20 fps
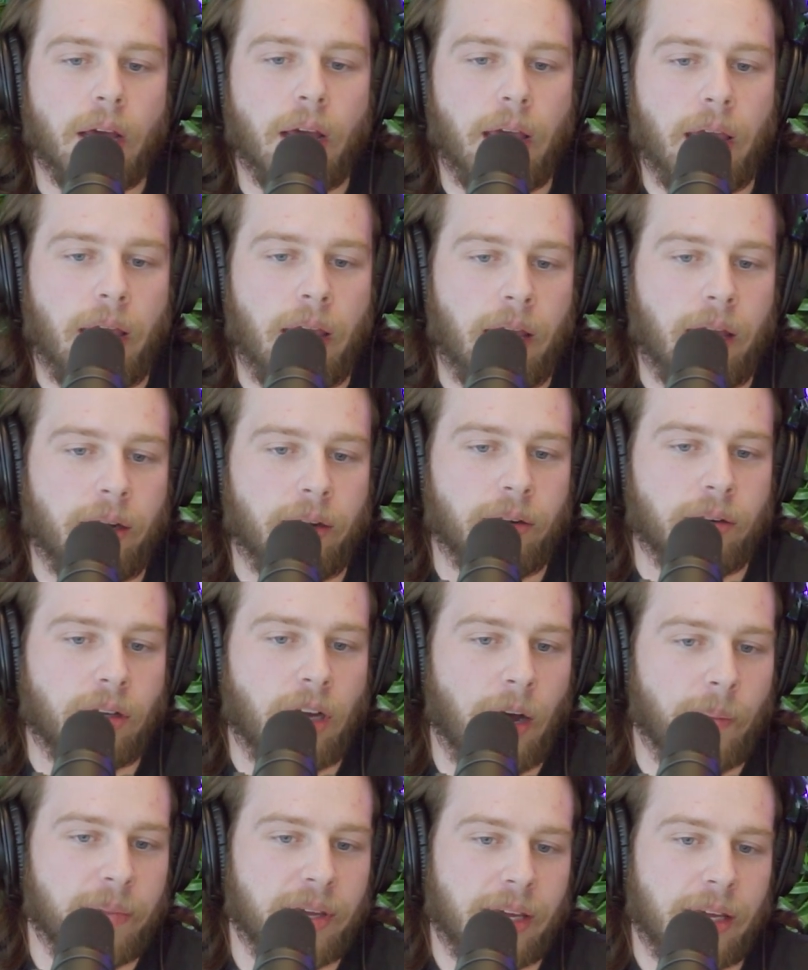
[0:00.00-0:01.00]
And
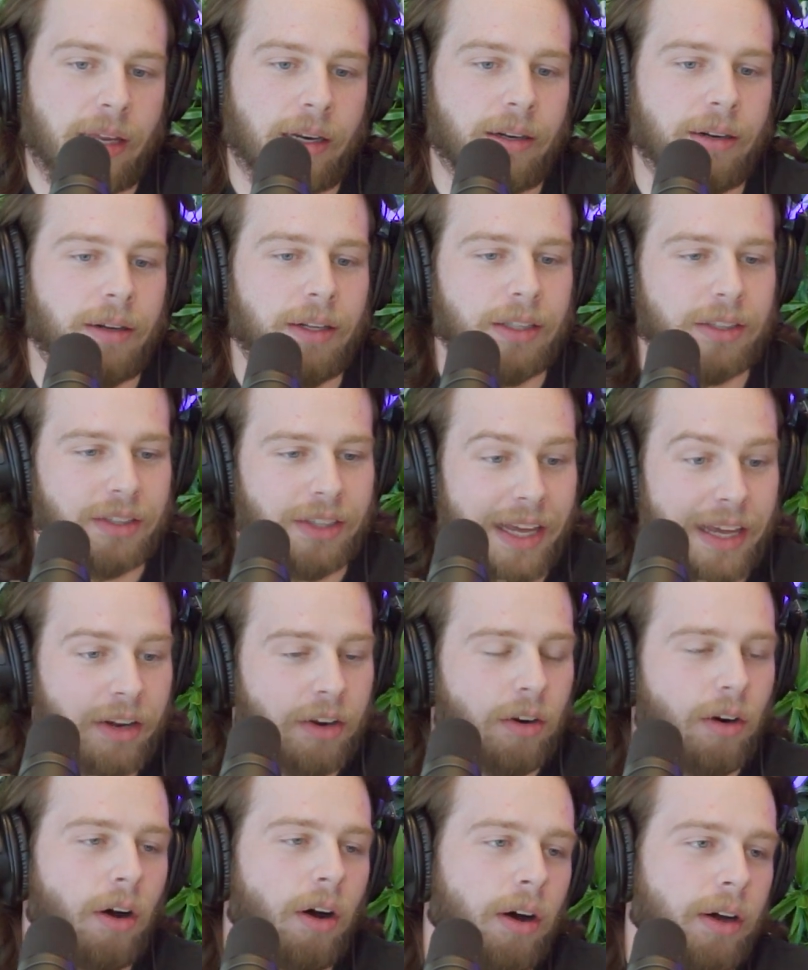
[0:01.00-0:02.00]
coming in
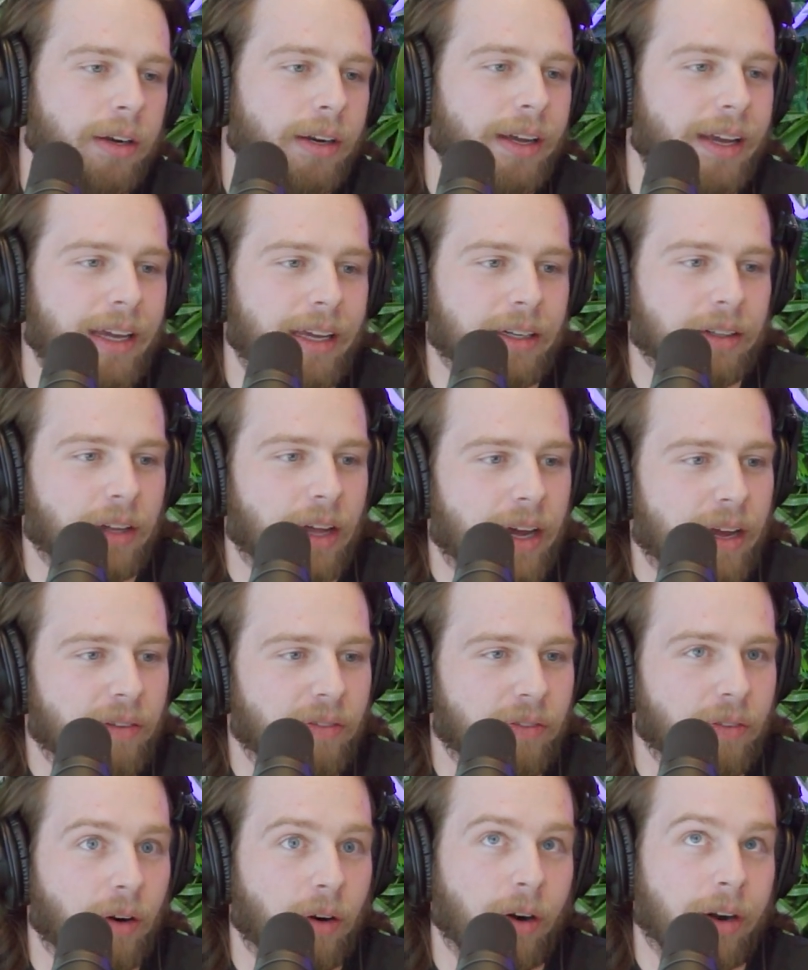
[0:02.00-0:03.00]
later on in
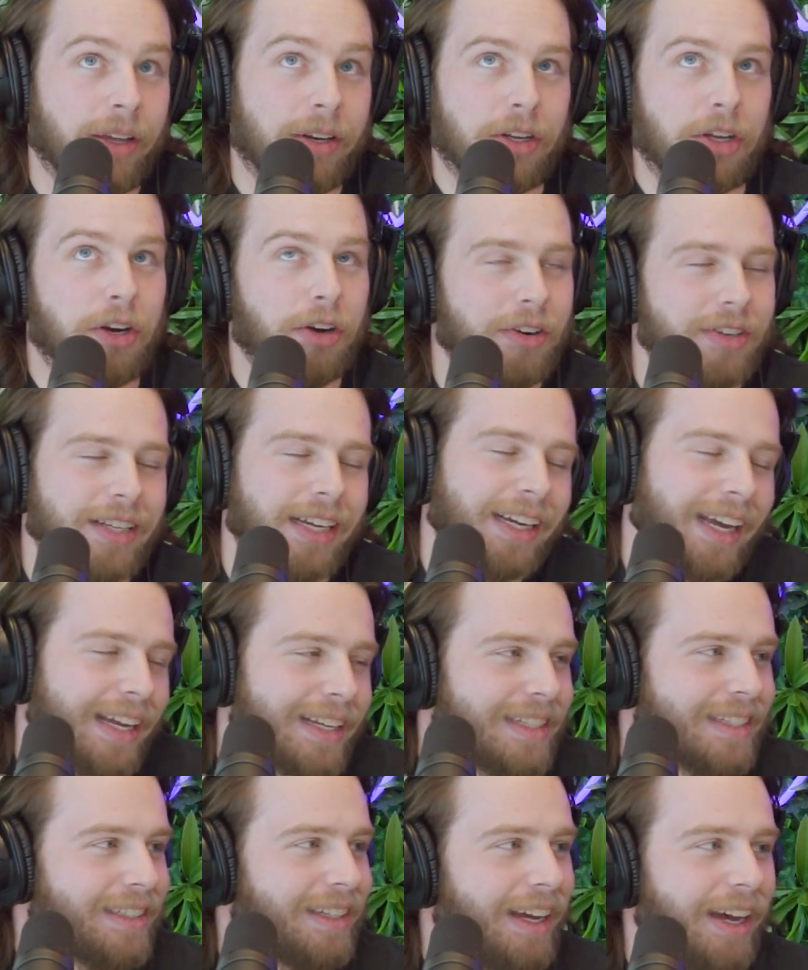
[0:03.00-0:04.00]
life, or in years, I
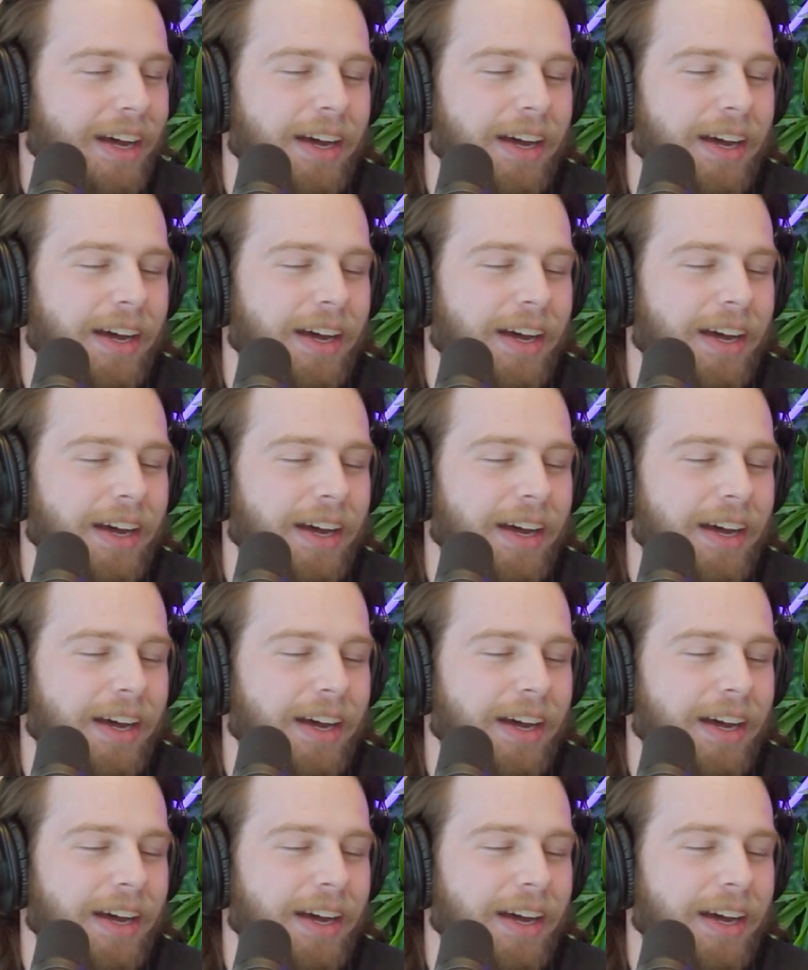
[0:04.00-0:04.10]
guess,